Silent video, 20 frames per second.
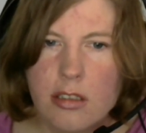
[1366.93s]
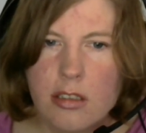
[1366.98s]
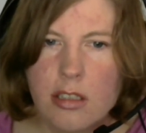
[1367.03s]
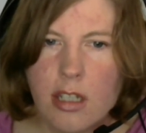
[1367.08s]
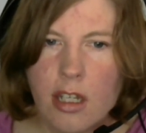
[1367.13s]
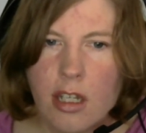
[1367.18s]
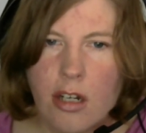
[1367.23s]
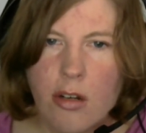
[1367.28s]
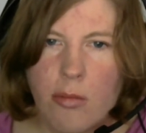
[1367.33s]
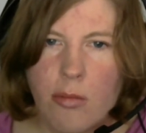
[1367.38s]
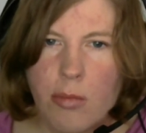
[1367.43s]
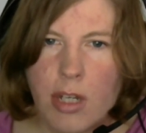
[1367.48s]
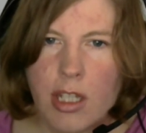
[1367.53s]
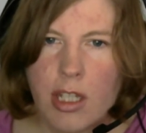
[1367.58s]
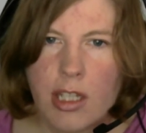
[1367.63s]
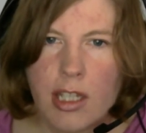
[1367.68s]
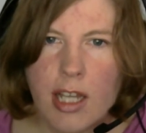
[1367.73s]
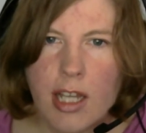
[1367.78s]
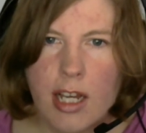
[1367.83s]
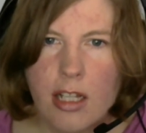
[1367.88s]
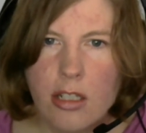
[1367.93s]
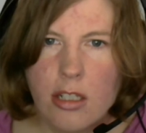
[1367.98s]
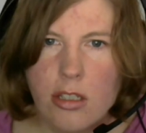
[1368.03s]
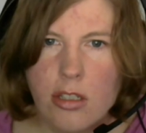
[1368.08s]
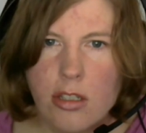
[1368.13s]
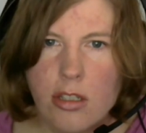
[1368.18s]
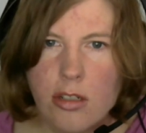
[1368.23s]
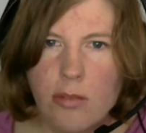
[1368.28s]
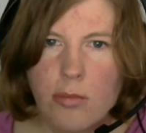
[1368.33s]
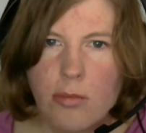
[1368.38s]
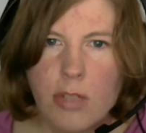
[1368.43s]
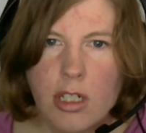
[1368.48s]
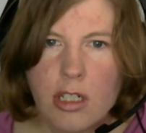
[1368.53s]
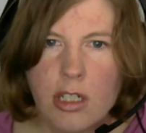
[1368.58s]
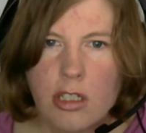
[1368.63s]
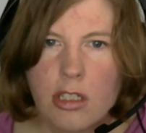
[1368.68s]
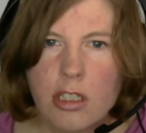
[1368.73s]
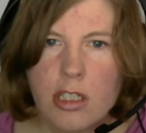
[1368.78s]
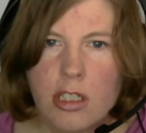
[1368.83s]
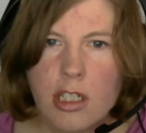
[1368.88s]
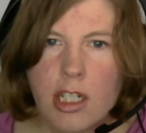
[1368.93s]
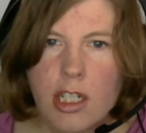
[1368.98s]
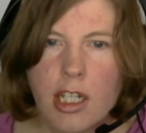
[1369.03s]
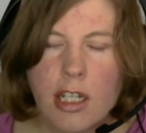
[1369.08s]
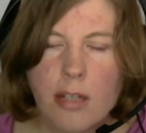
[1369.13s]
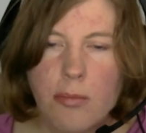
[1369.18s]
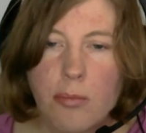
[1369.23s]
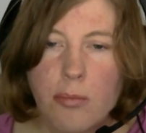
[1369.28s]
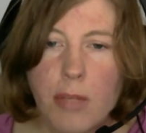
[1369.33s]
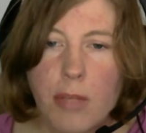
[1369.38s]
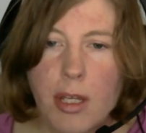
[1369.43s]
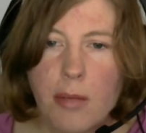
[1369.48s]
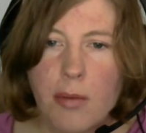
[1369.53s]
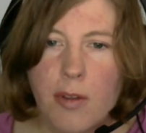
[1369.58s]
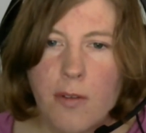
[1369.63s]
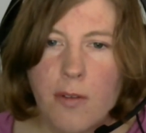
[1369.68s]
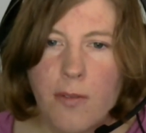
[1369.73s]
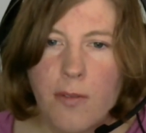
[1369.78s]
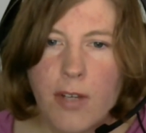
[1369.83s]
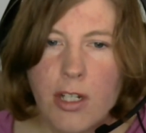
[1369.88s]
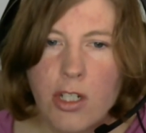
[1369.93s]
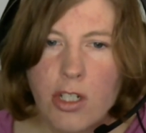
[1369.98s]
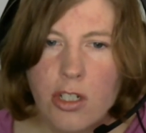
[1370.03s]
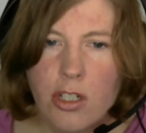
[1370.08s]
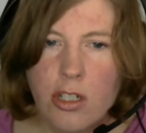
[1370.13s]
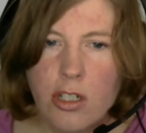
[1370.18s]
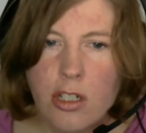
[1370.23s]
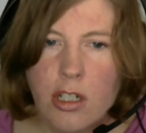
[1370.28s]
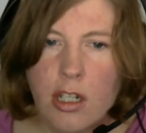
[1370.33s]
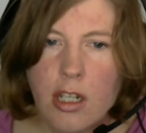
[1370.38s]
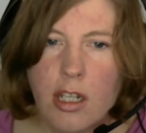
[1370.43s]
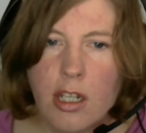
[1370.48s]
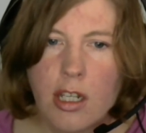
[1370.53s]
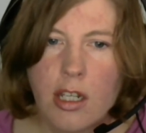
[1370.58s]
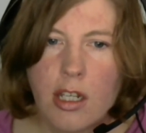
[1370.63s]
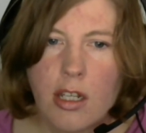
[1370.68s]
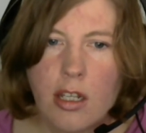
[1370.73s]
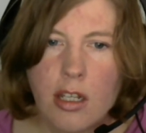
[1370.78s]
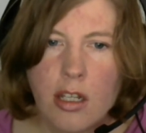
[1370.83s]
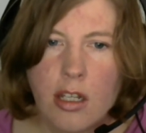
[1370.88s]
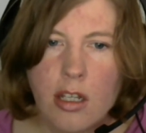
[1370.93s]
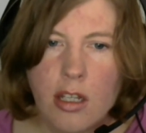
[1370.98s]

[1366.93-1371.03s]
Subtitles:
I don't mind that so much. Like, maybe eventually